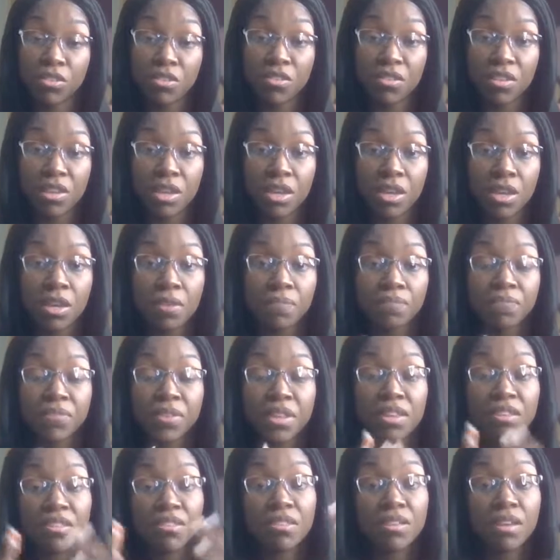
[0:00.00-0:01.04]
Z,
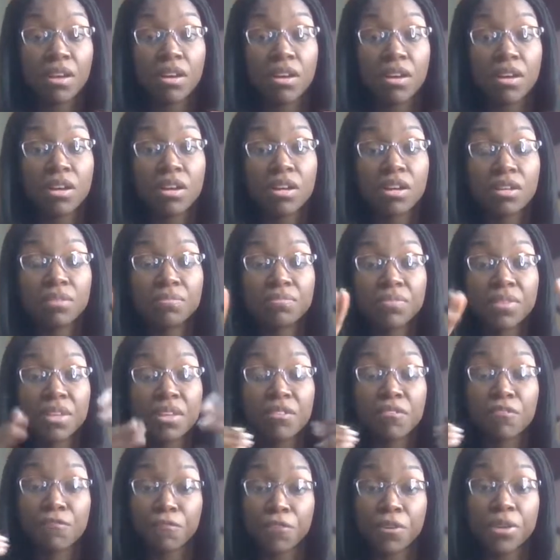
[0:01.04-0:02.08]

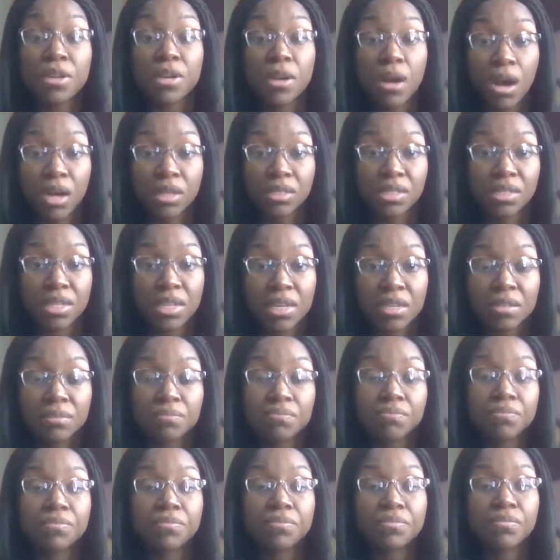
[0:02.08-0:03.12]
his free content
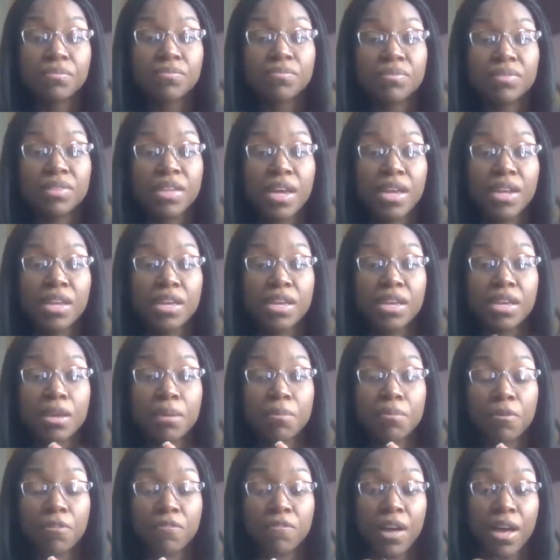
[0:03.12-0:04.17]
that he
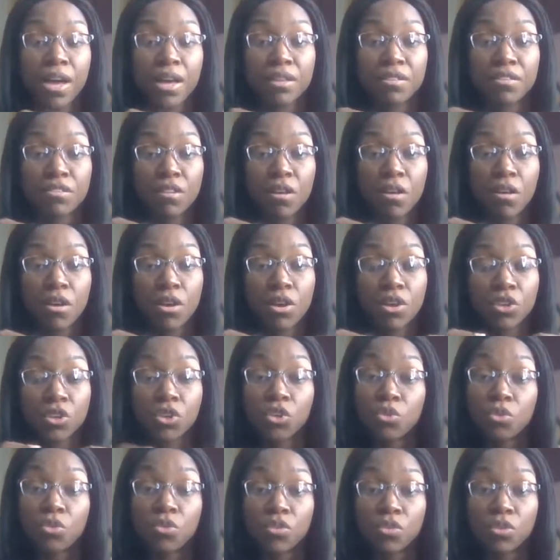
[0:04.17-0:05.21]
provides on
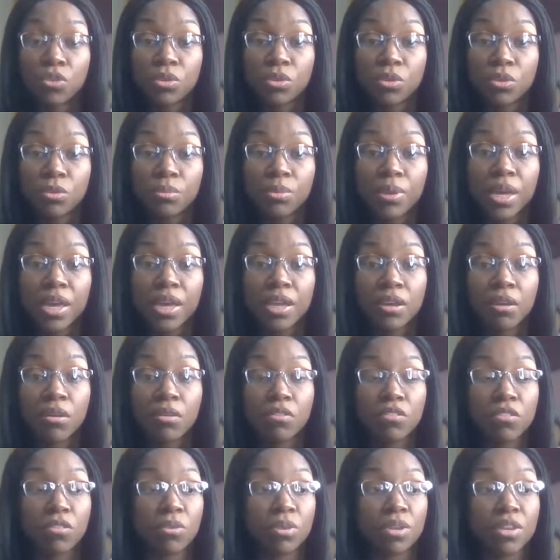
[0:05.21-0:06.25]
YouTube, and
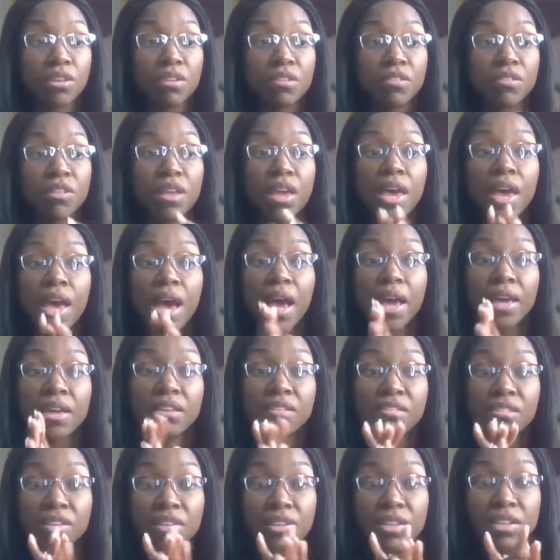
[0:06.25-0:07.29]
also I
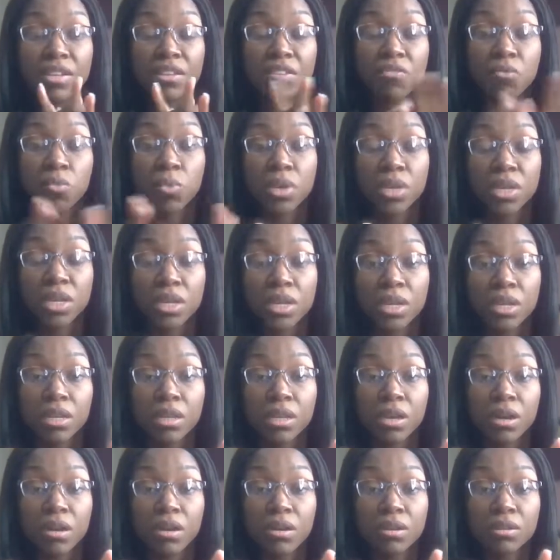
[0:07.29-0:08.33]
attended his weekly
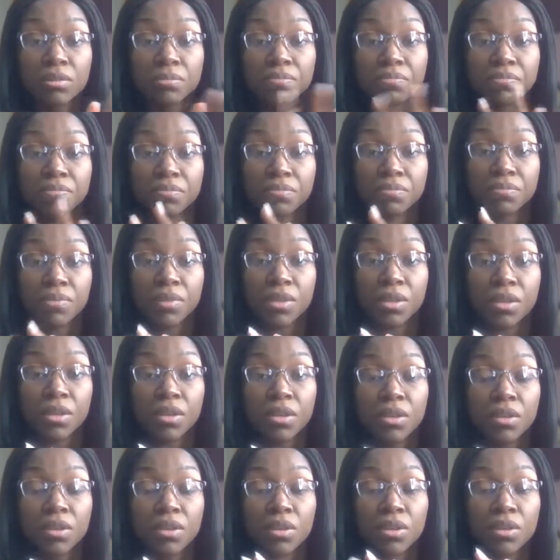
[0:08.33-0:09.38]

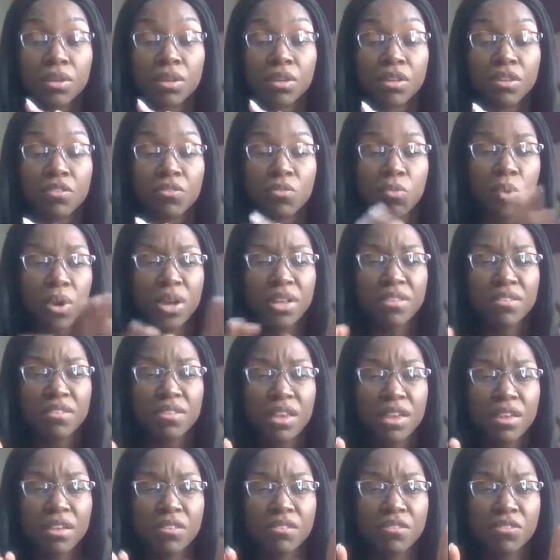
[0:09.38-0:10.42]
his
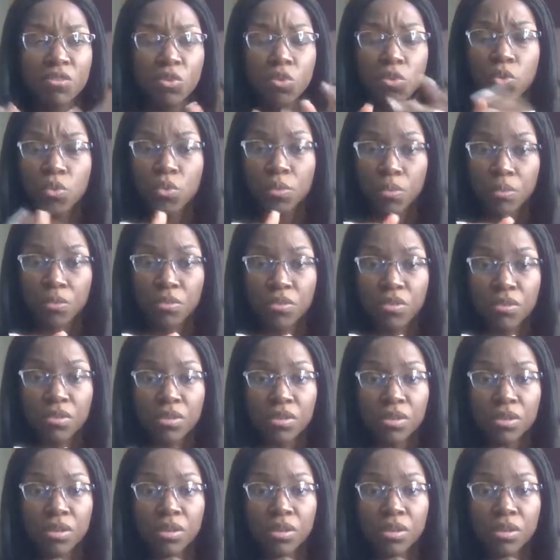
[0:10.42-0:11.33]
Wednesday Zooms.